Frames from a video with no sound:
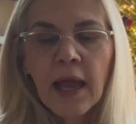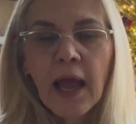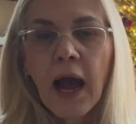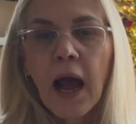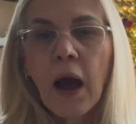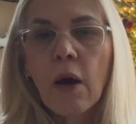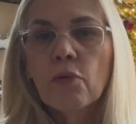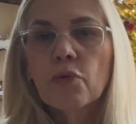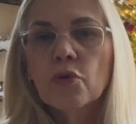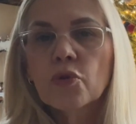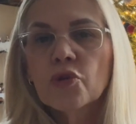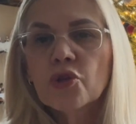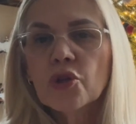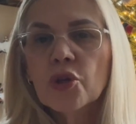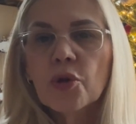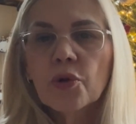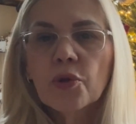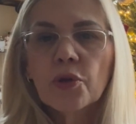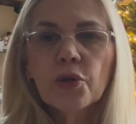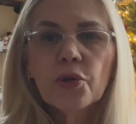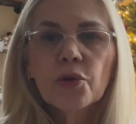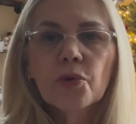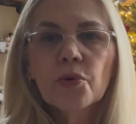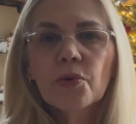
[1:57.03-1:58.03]
I will show
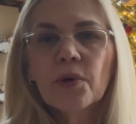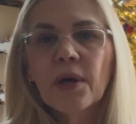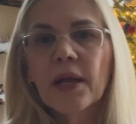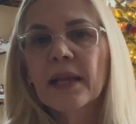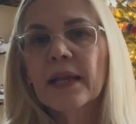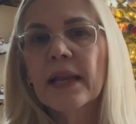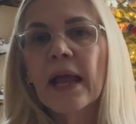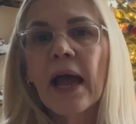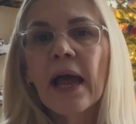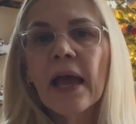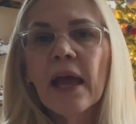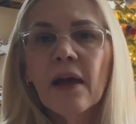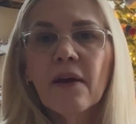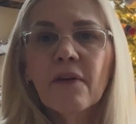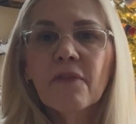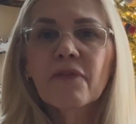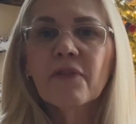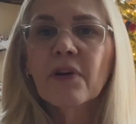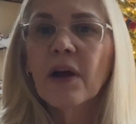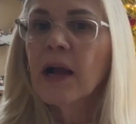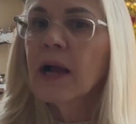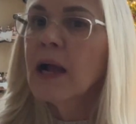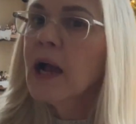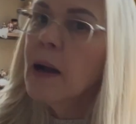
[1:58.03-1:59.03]
you, and I have
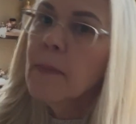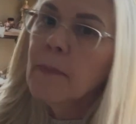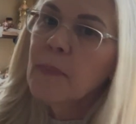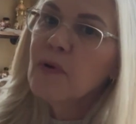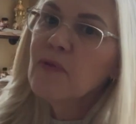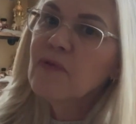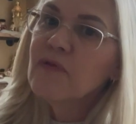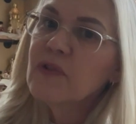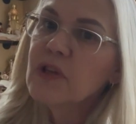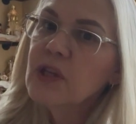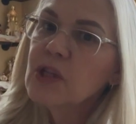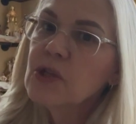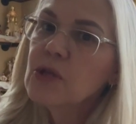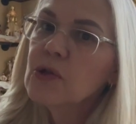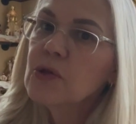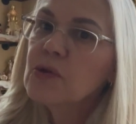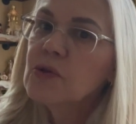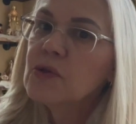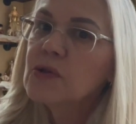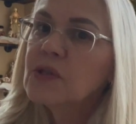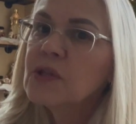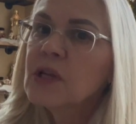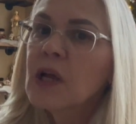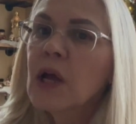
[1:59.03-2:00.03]
a couple videos,